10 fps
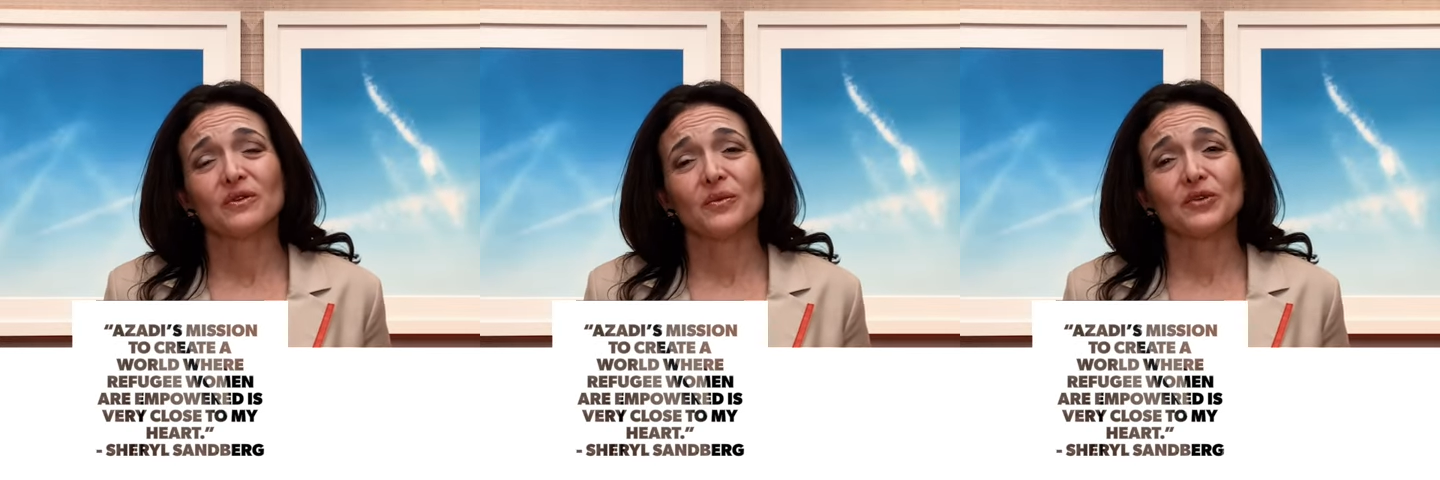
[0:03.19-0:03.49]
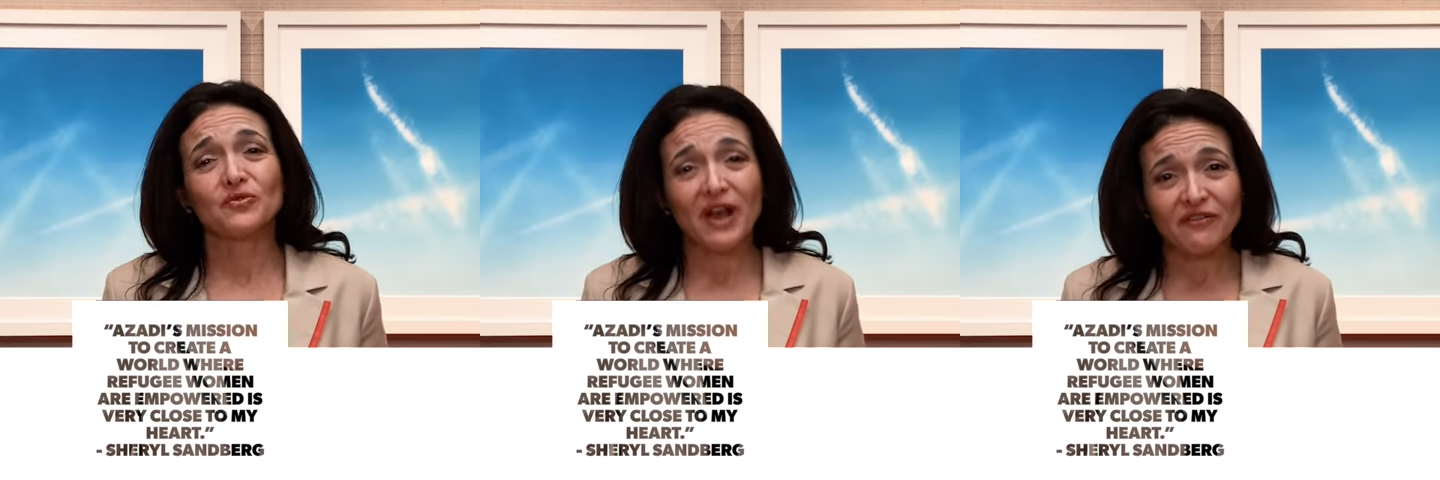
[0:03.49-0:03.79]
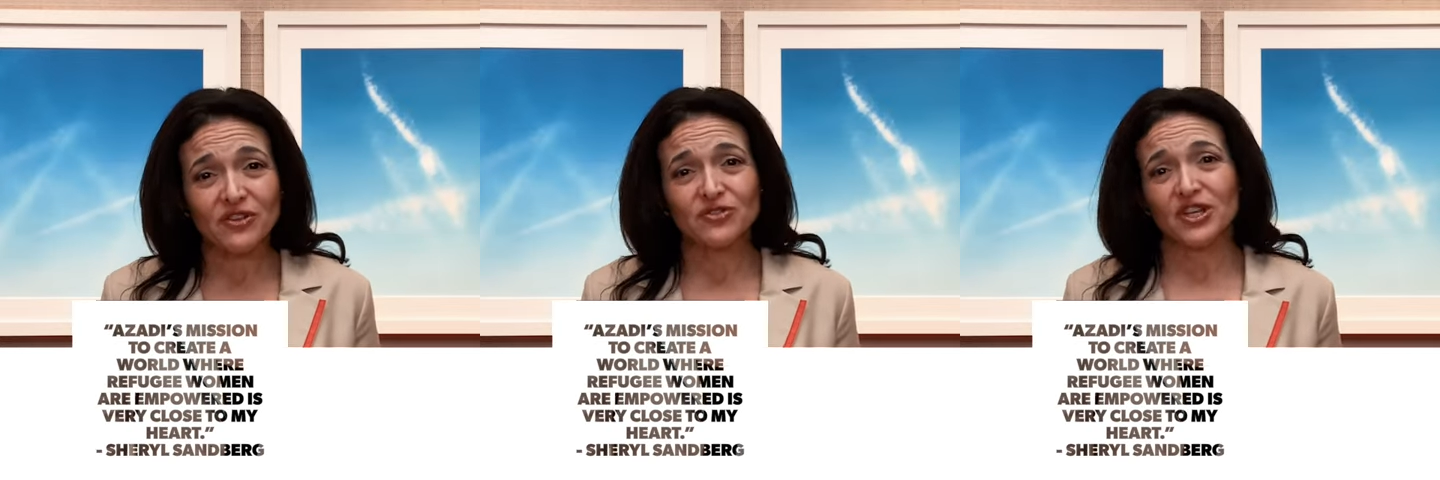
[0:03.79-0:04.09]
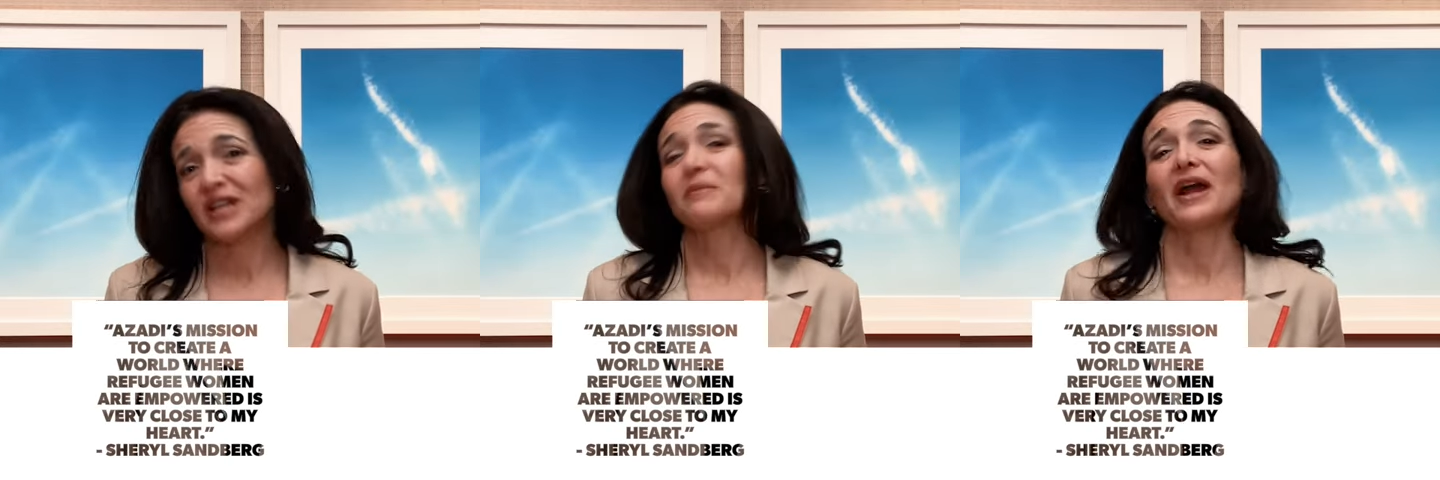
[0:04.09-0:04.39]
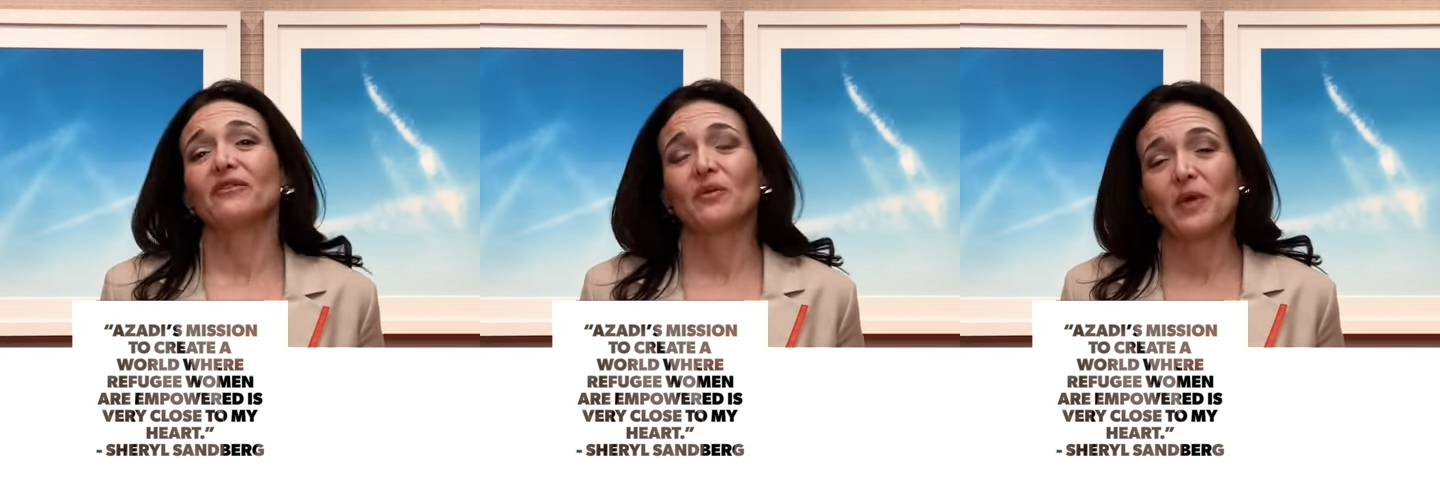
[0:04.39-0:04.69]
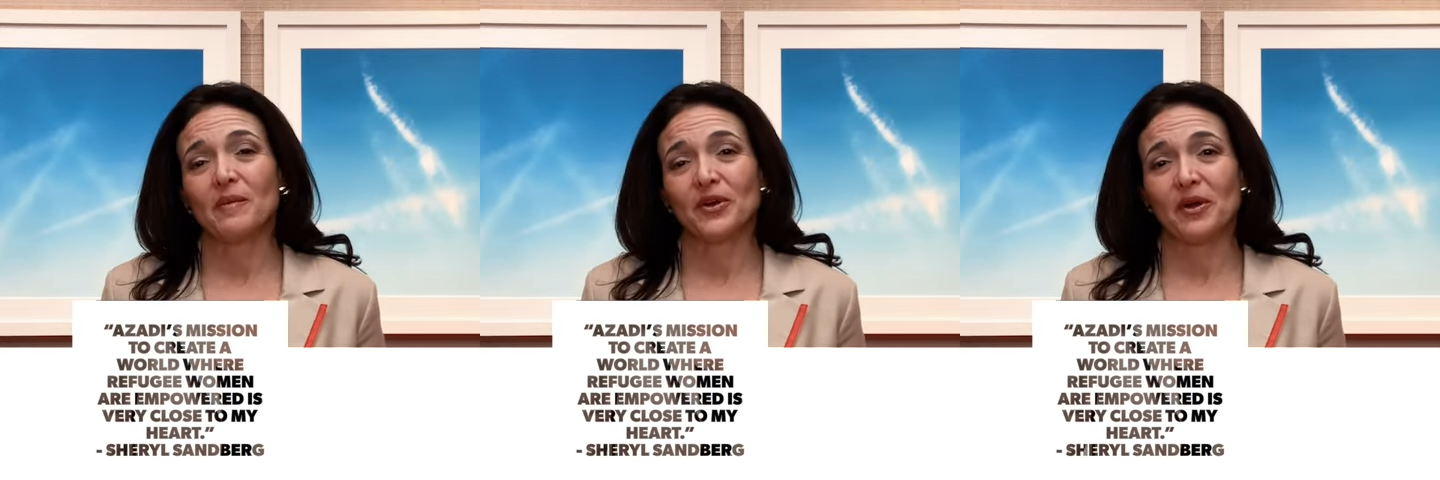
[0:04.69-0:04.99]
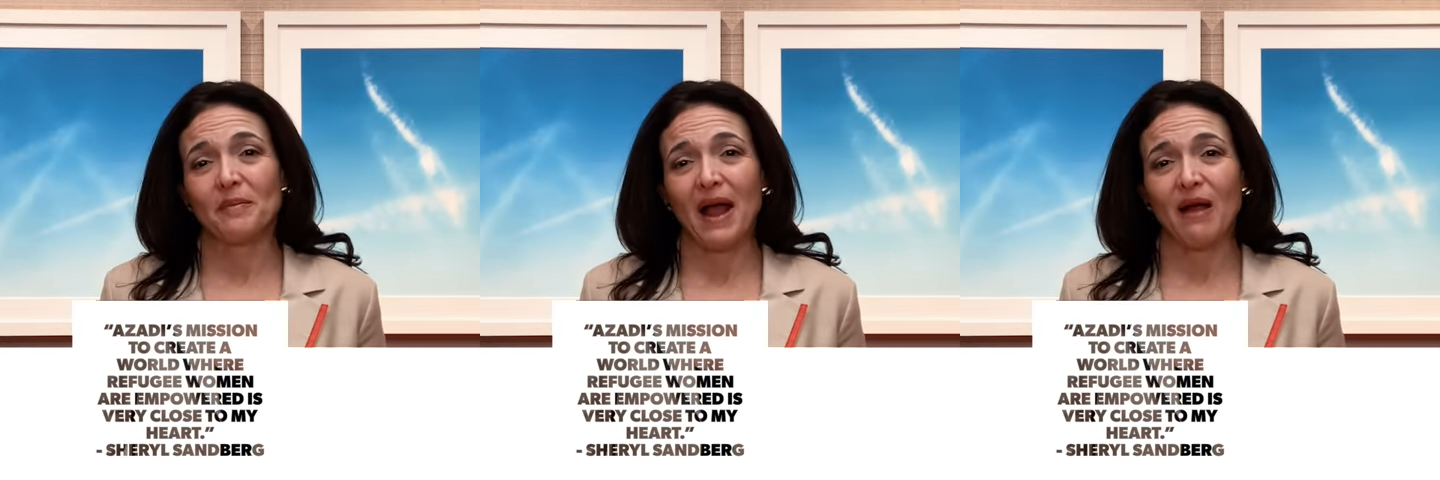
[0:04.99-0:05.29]
where refugee and migrant women are
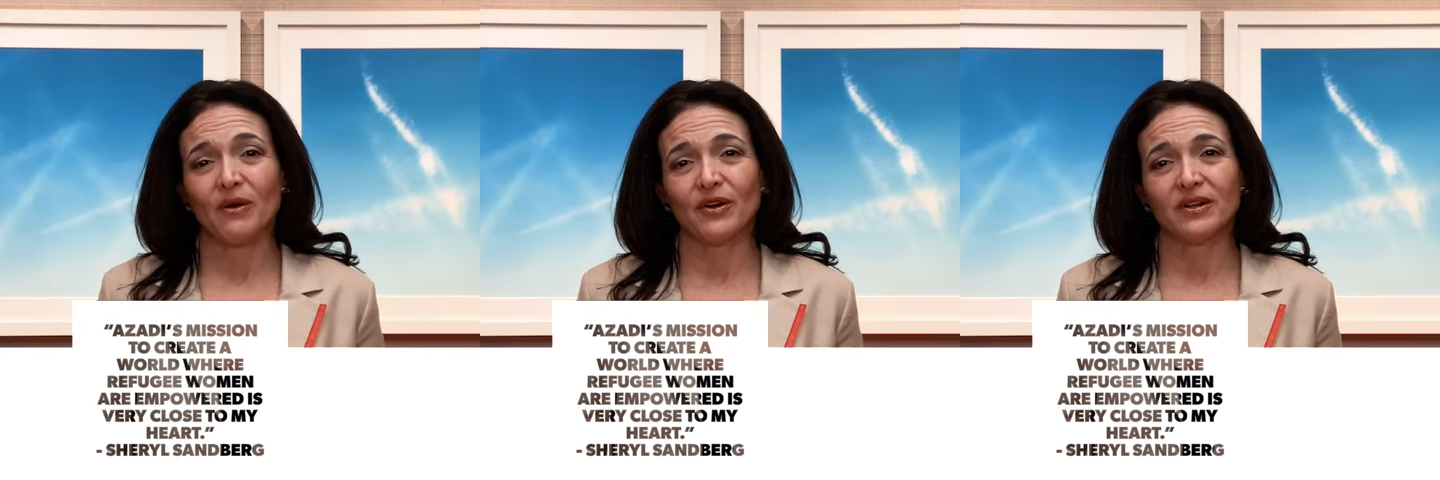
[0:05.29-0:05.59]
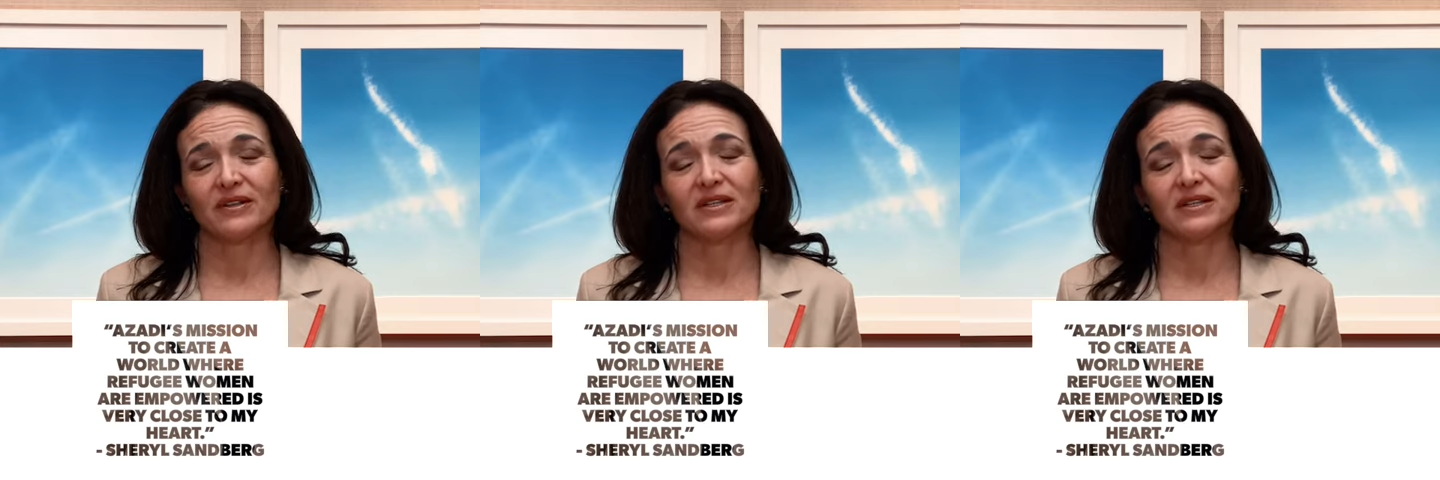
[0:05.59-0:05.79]
empowered